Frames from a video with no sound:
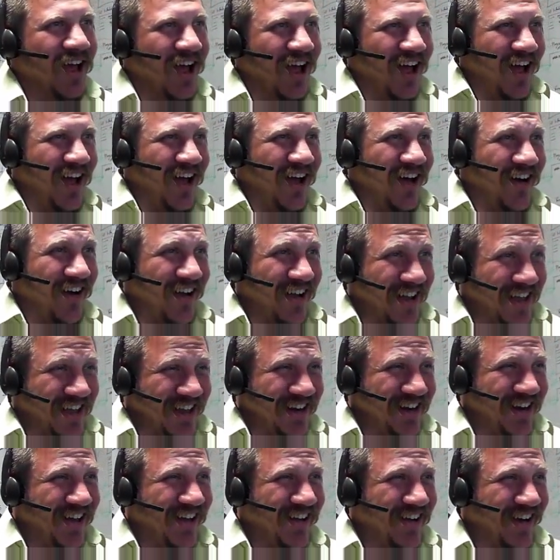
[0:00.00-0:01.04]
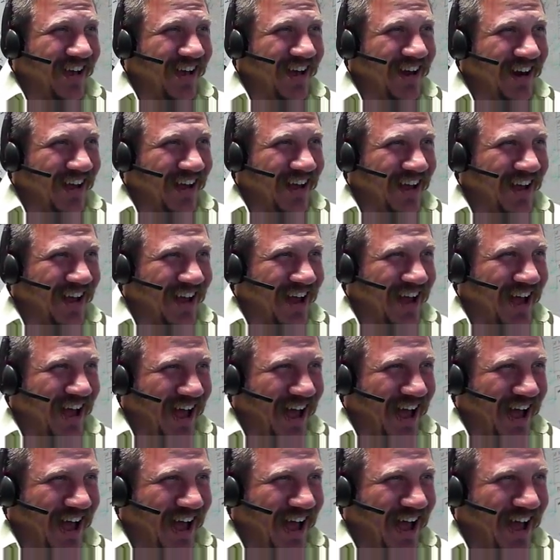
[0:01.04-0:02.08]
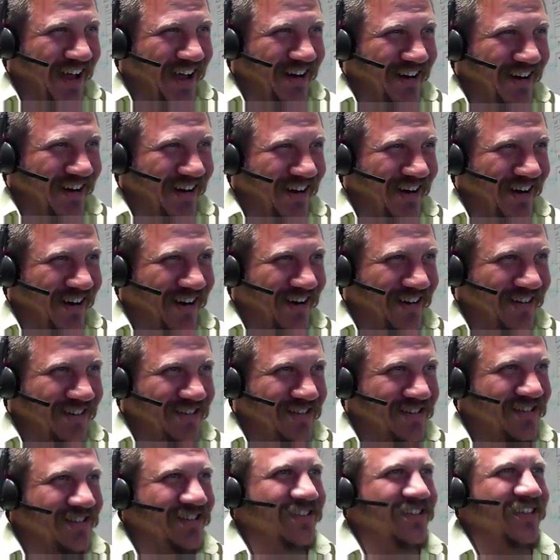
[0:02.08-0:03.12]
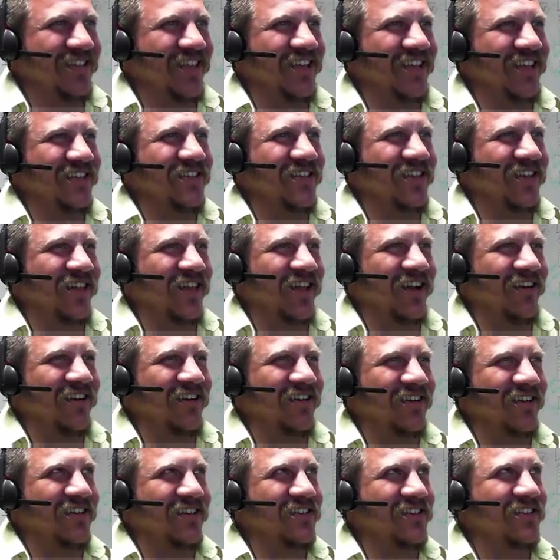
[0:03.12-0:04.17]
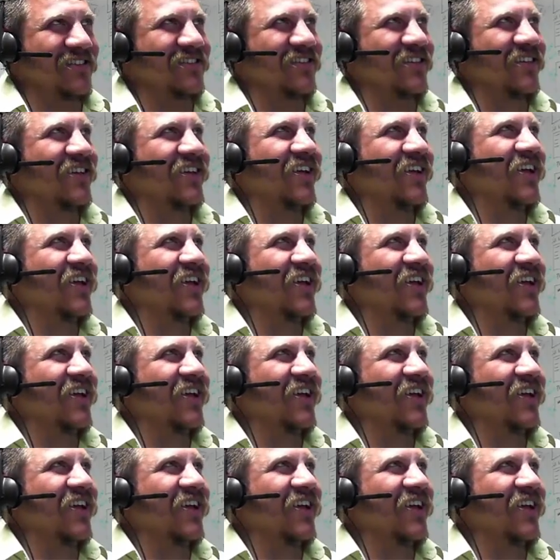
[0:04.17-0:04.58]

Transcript: Oh, it can do it. Ah, it hurts. That's hilarious.